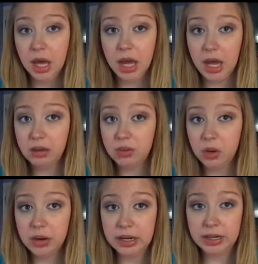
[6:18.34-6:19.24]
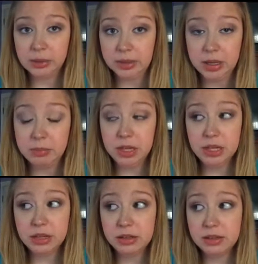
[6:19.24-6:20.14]
I have no idea what that
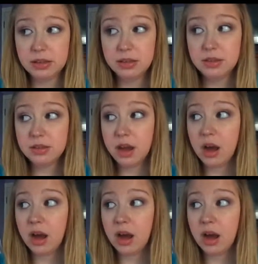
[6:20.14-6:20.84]
means.